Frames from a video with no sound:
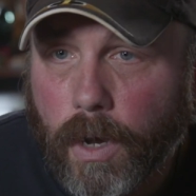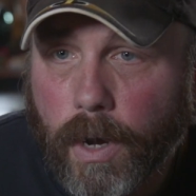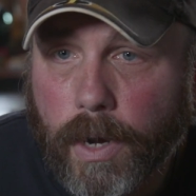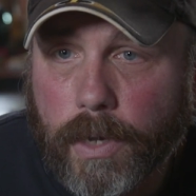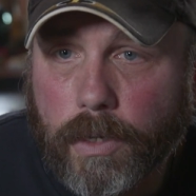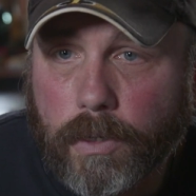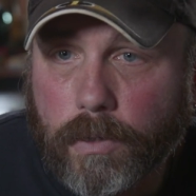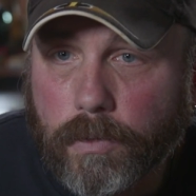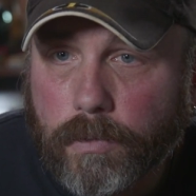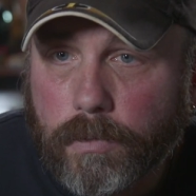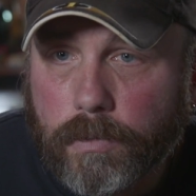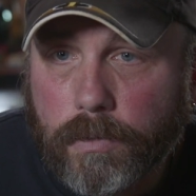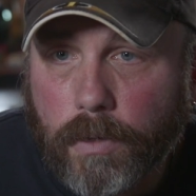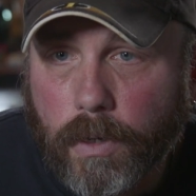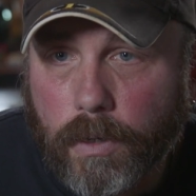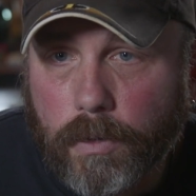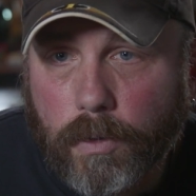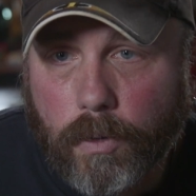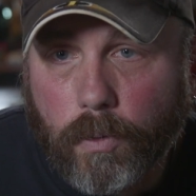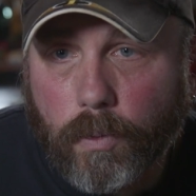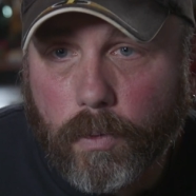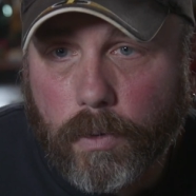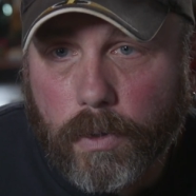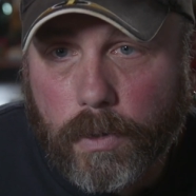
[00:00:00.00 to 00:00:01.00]

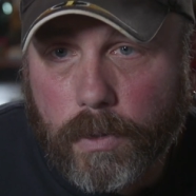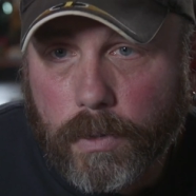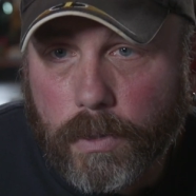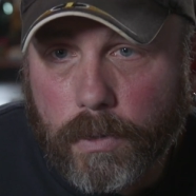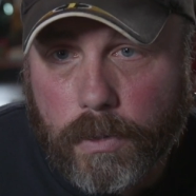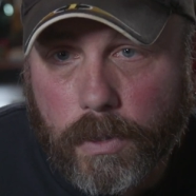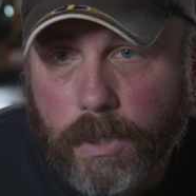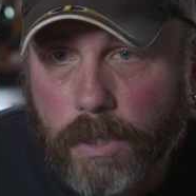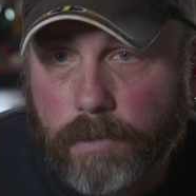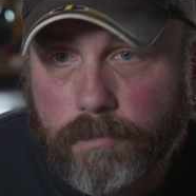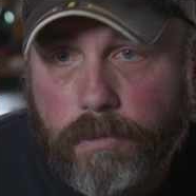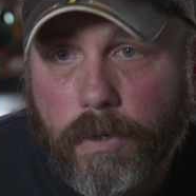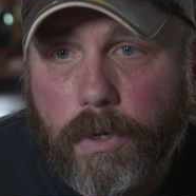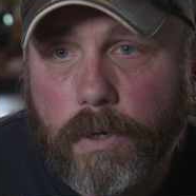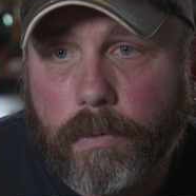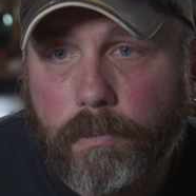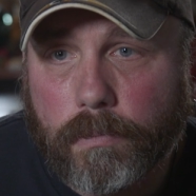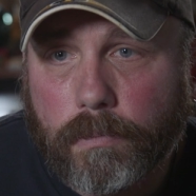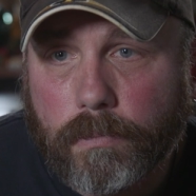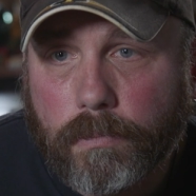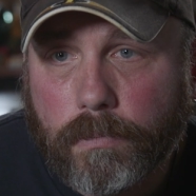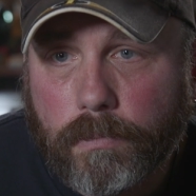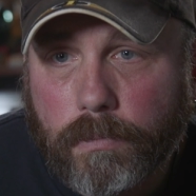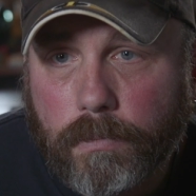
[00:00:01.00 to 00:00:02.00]
don't want to give up.
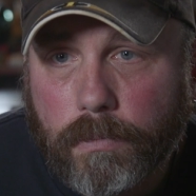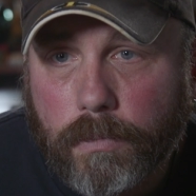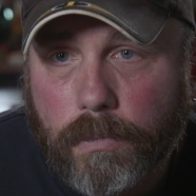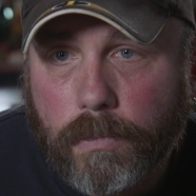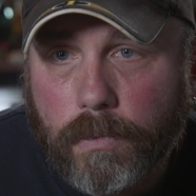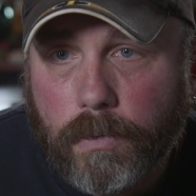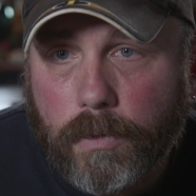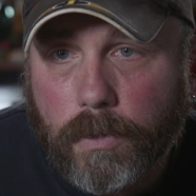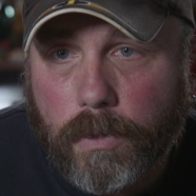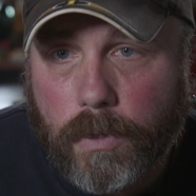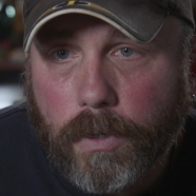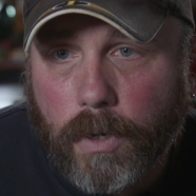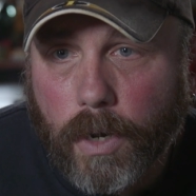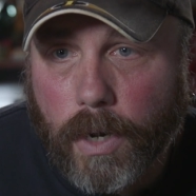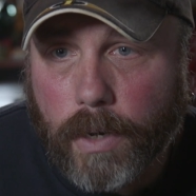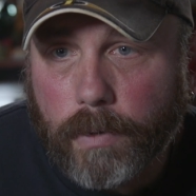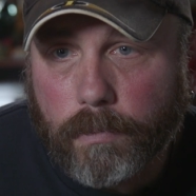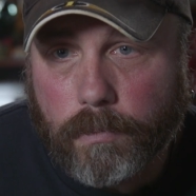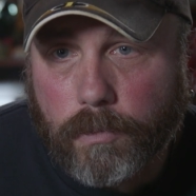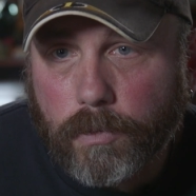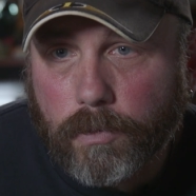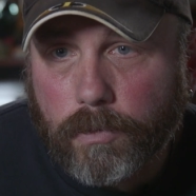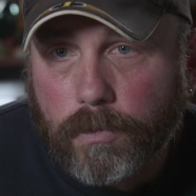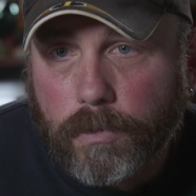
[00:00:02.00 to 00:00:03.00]

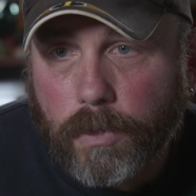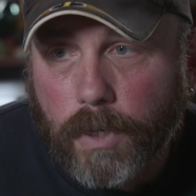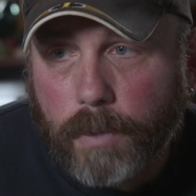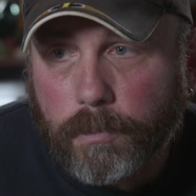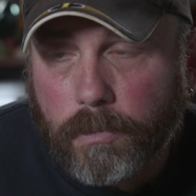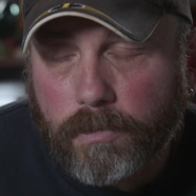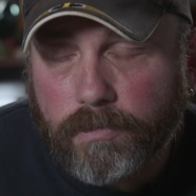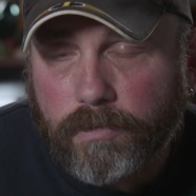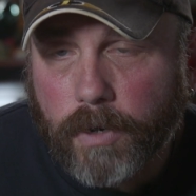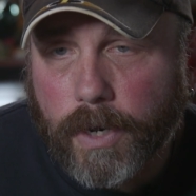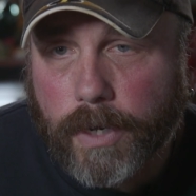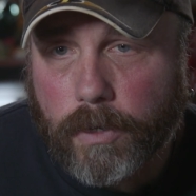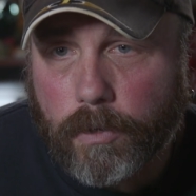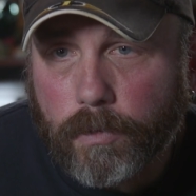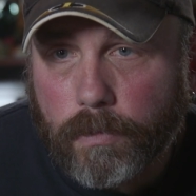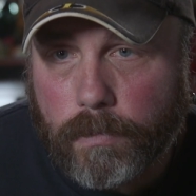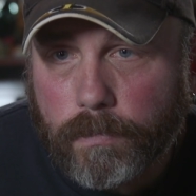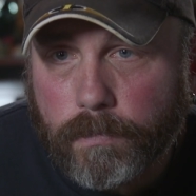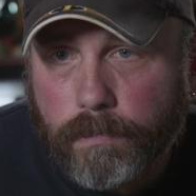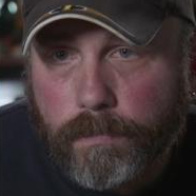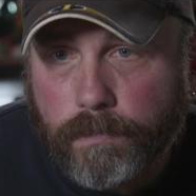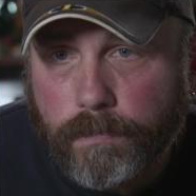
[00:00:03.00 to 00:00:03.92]
I'm a fighter.